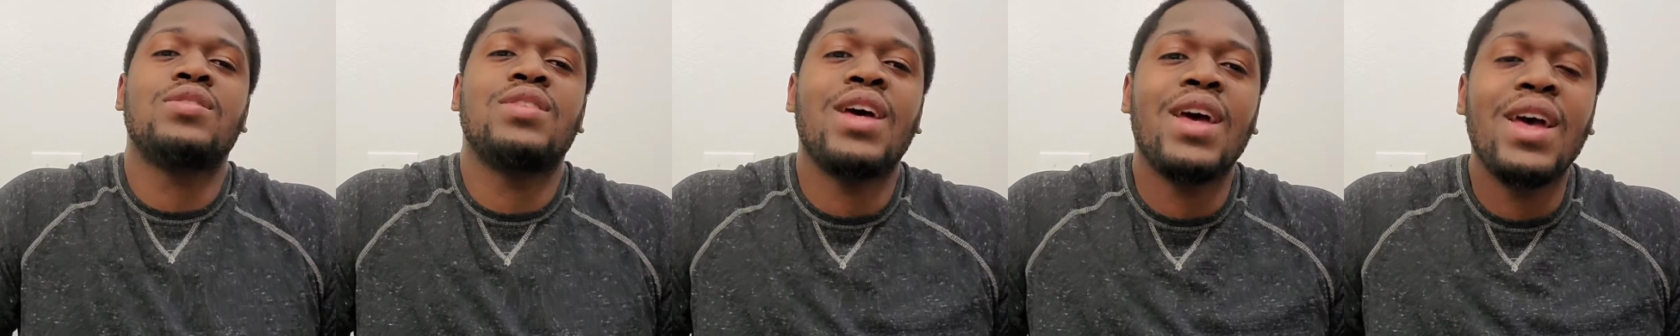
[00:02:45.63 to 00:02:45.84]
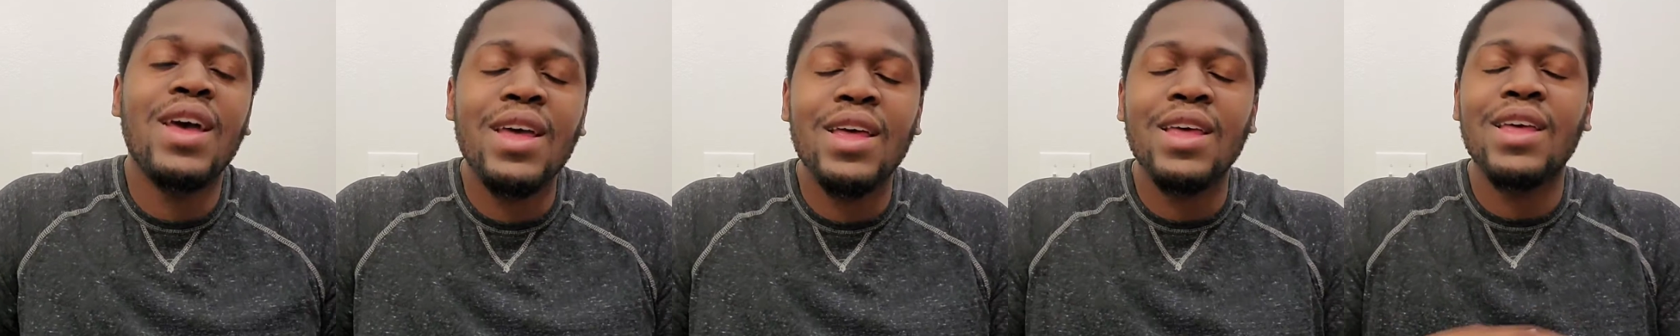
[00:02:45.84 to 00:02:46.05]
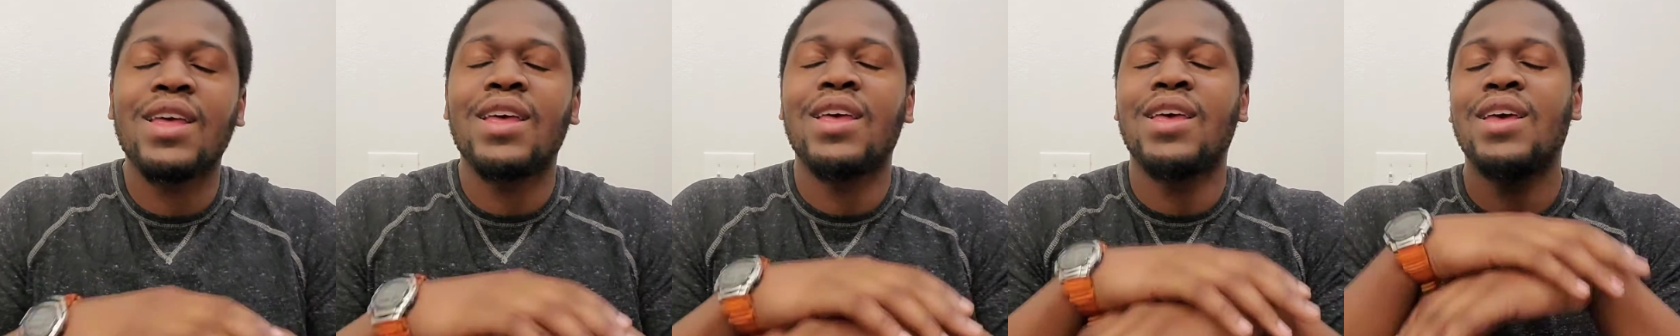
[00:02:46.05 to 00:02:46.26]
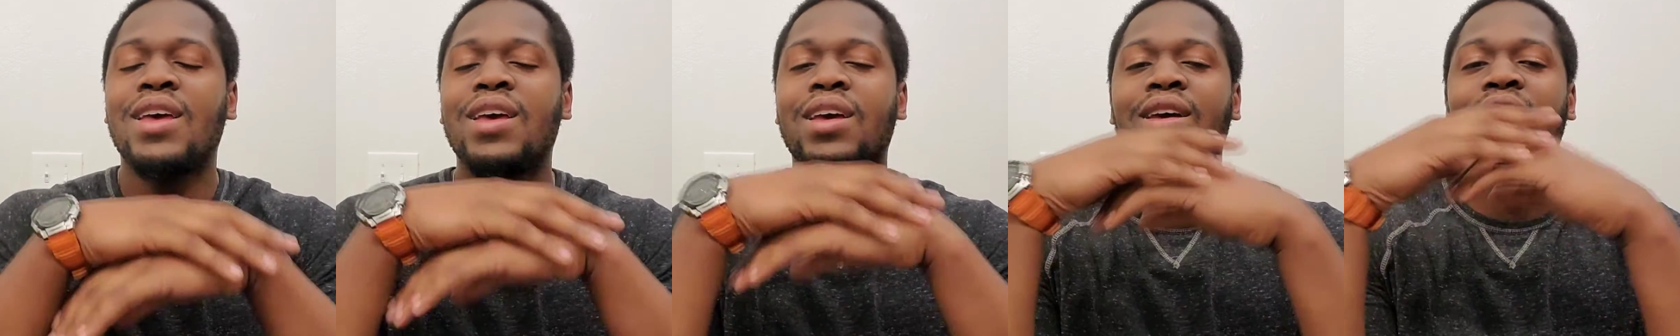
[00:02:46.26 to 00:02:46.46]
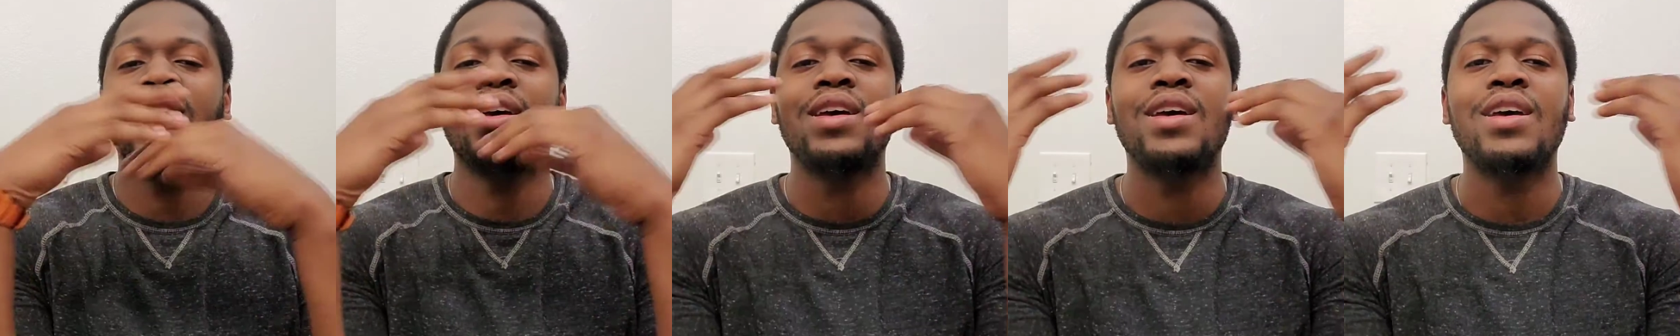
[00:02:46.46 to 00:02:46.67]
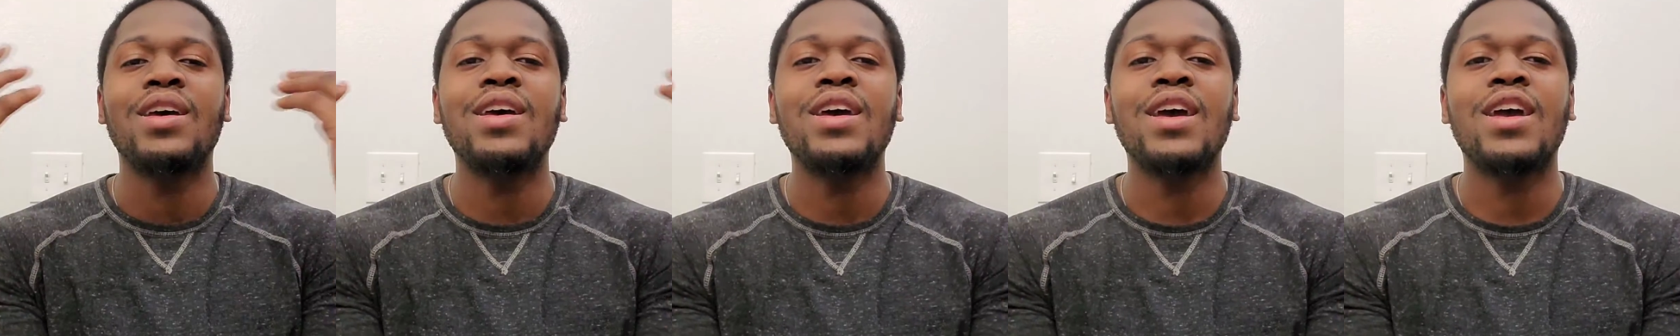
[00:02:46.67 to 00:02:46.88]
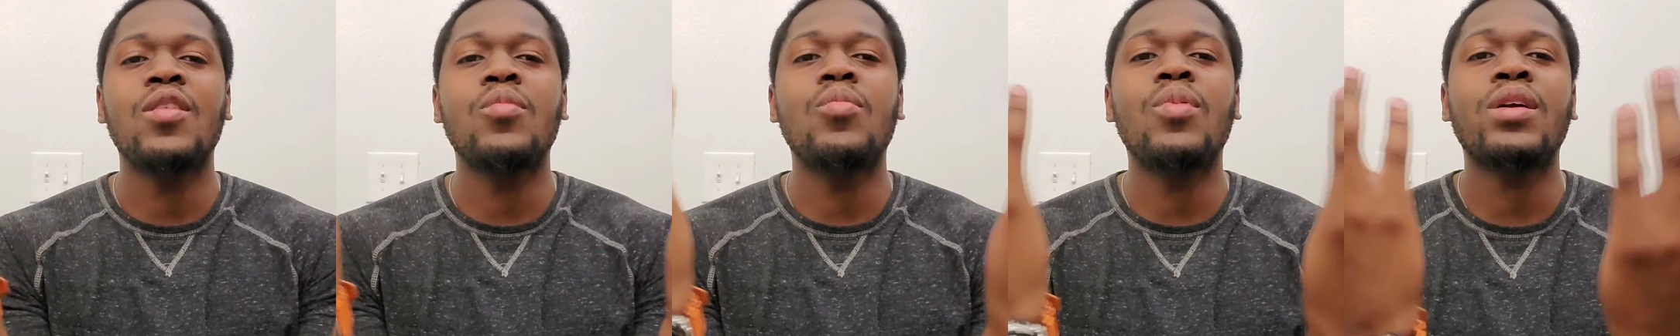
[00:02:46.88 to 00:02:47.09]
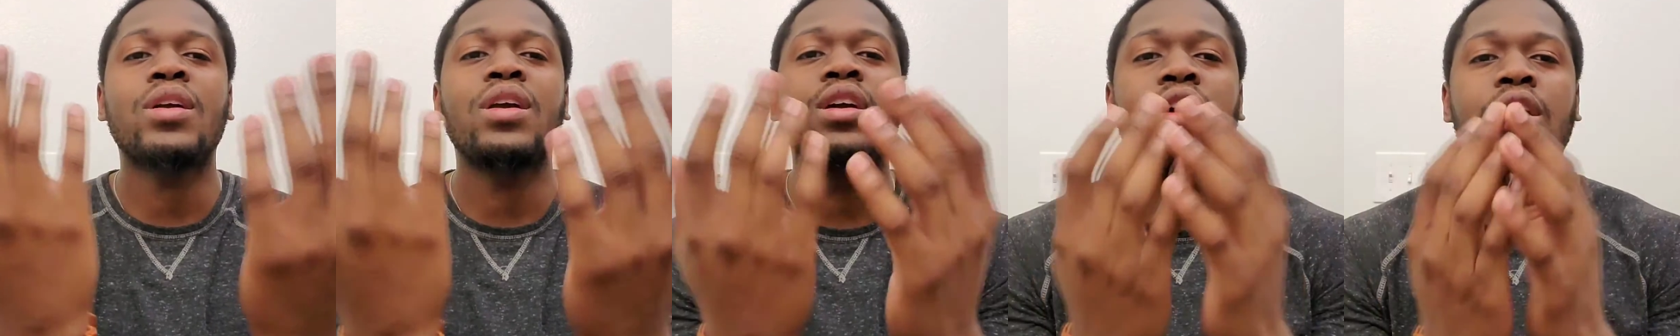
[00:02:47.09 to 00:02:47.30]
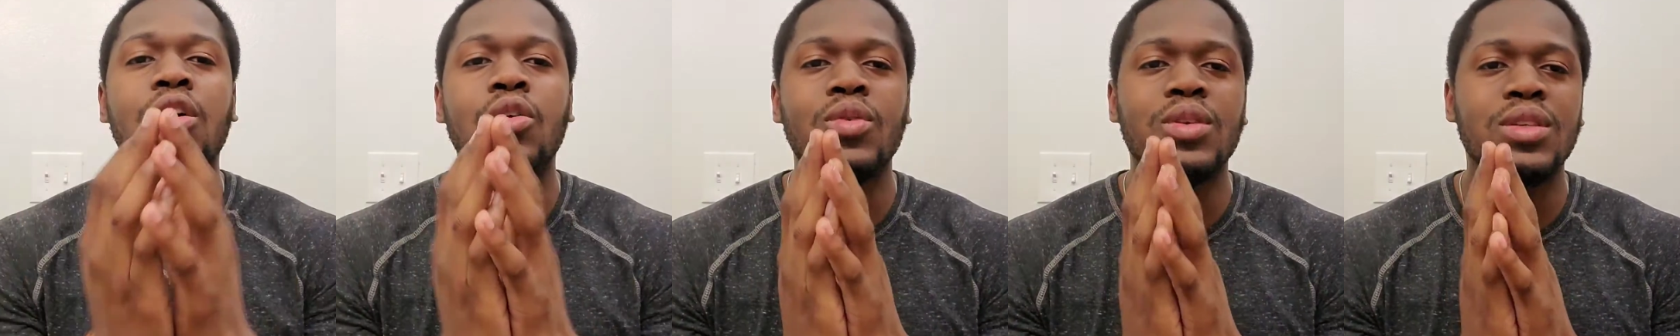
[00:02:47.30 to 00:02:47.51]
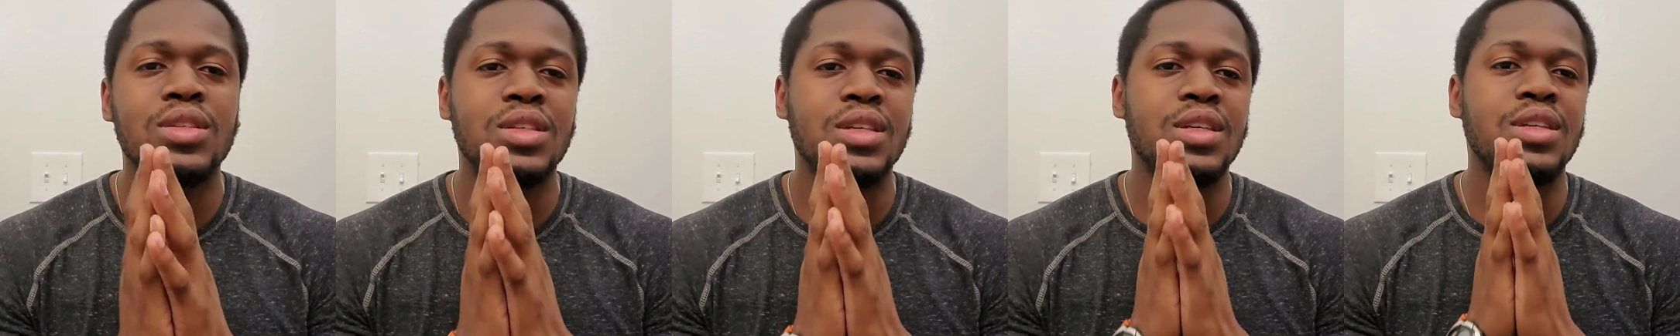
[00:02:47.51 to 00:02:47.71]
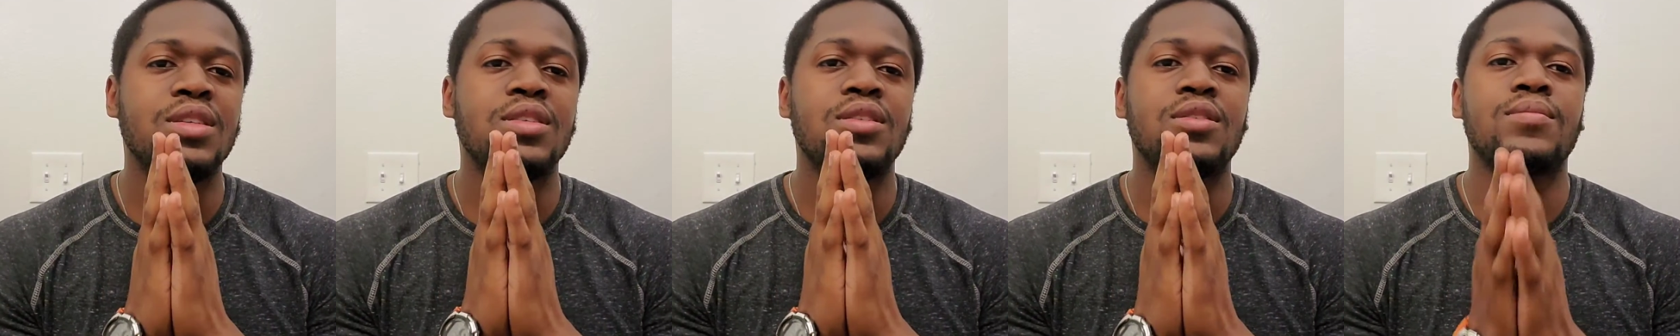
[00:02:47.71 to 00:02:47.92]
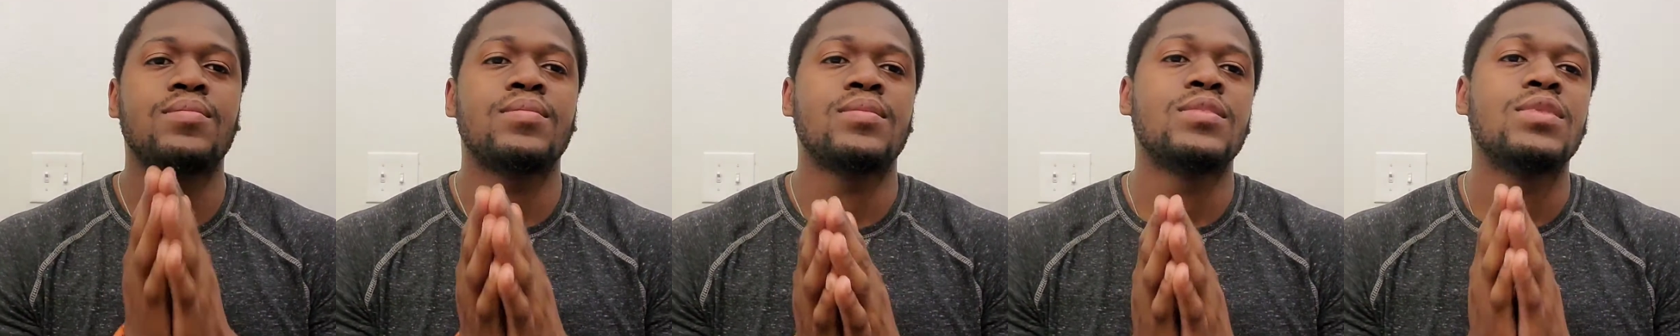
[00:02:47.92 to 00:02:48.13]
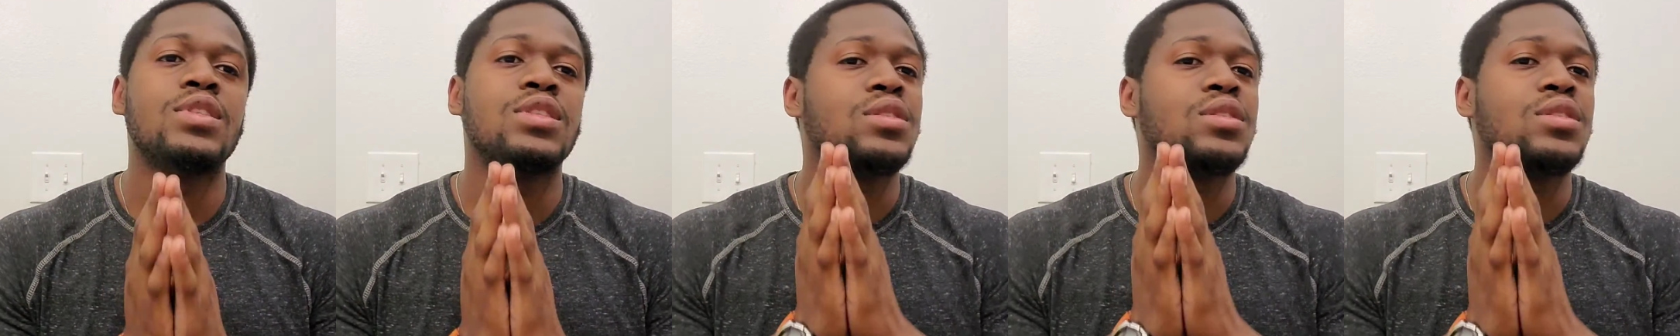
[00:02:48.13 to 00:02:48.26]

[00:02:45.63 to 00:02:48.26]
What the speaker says: that everybody can coexist.